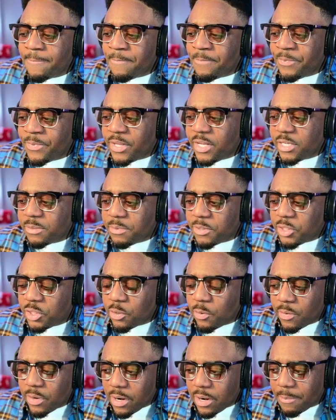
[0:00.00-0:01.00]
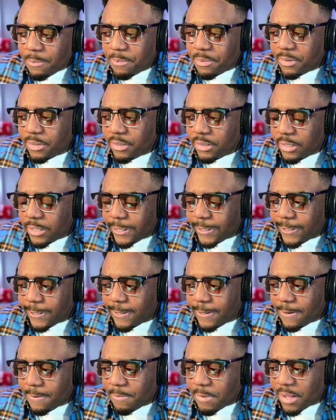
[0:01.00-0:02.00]
He's been showing up.
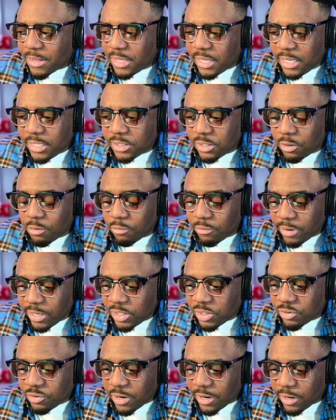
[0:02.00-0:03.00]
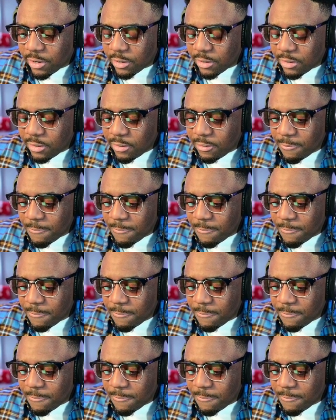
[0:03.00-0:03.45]
I think he's a great striker.